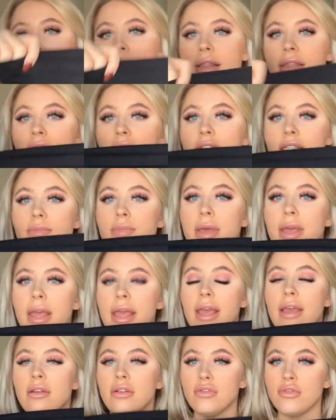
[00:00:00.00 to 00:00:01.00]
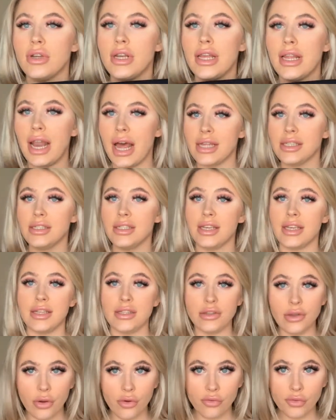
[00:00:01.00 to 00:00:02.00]
and this bit here is really elasticy,
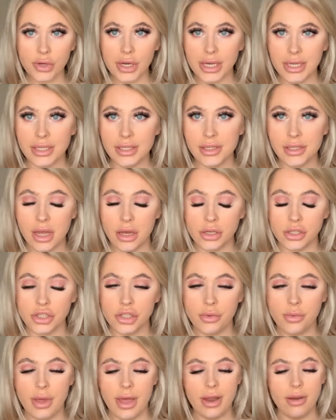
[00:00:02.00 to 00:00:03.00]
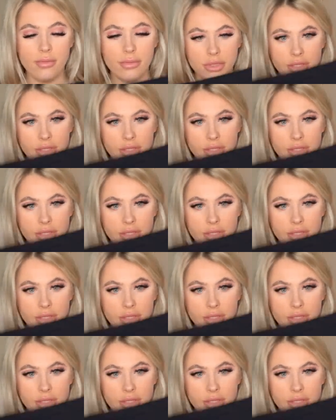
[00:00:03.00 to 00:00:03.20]
so it really sucks you in,